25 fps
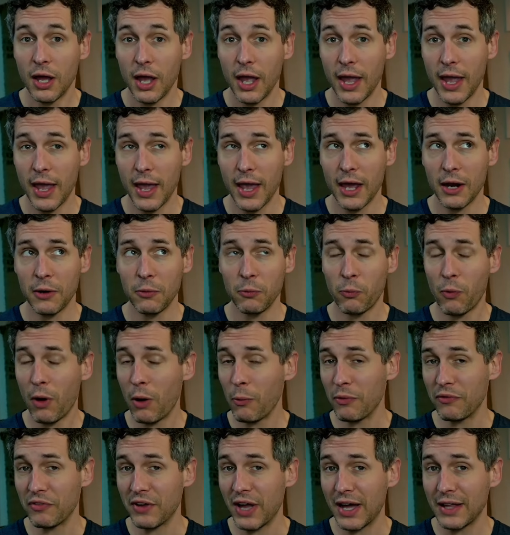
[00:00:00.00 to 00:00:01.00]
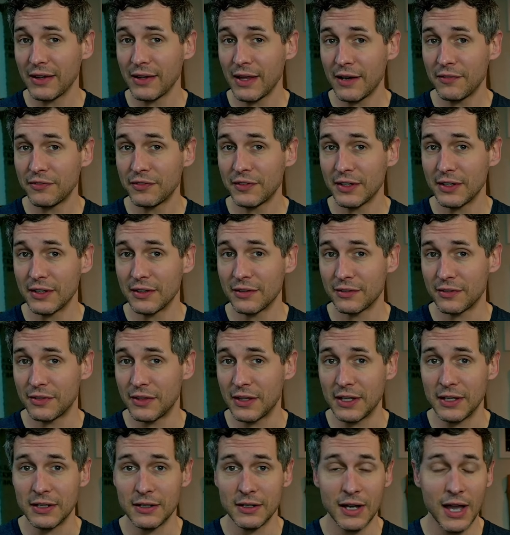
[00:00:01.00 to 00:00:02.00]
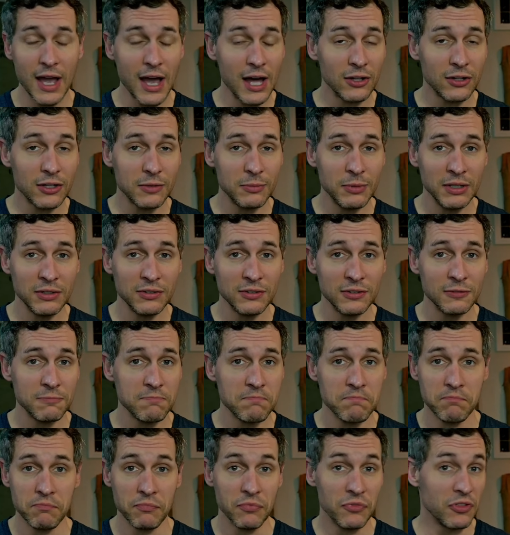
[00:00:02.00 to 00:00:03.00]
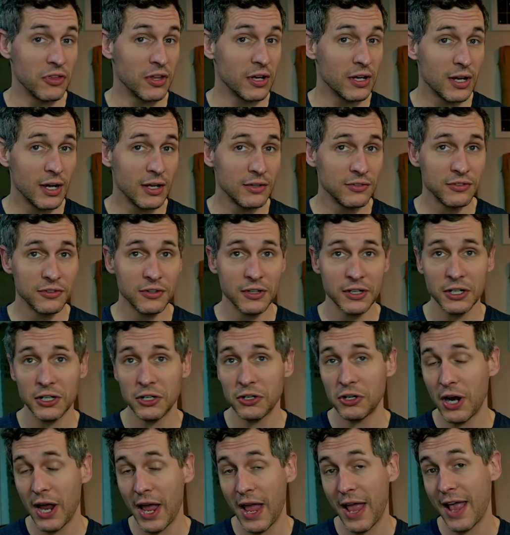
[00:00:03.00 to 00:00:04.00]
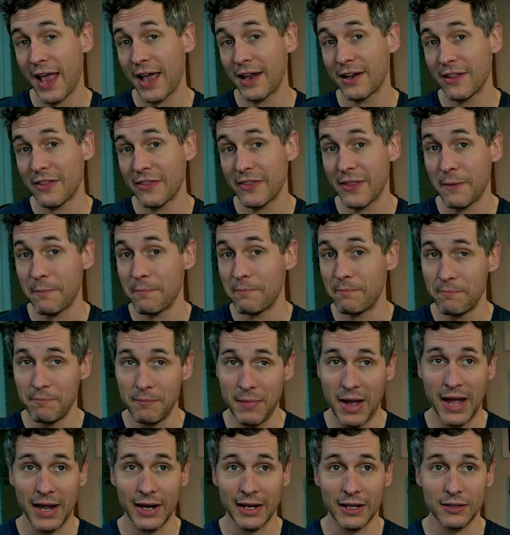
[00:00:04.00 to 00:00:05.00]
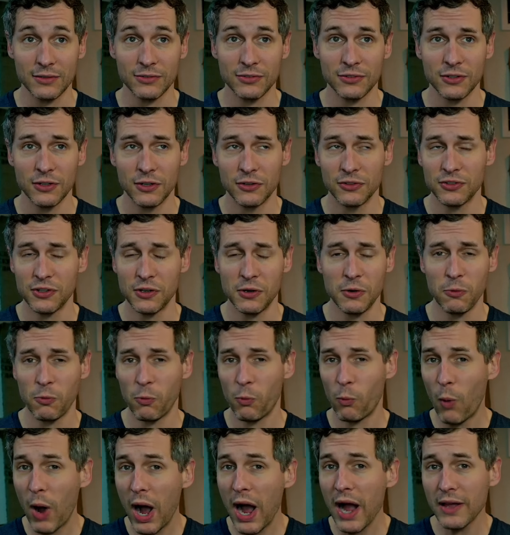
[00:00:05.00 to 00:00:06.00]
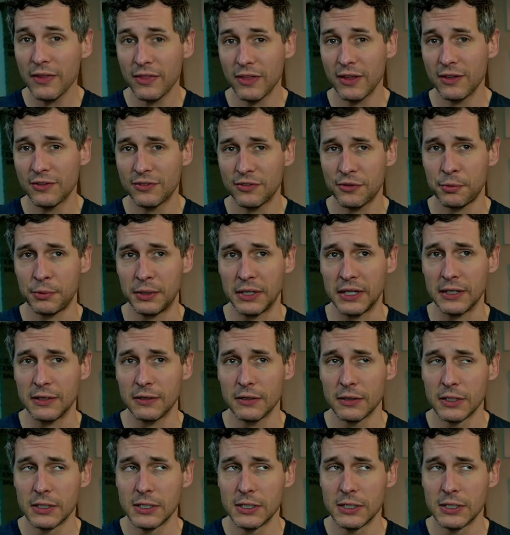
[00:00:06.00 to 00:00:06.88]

And what we've got left is the Alchemist, the Gunslinger, and the Magus. So why these 3?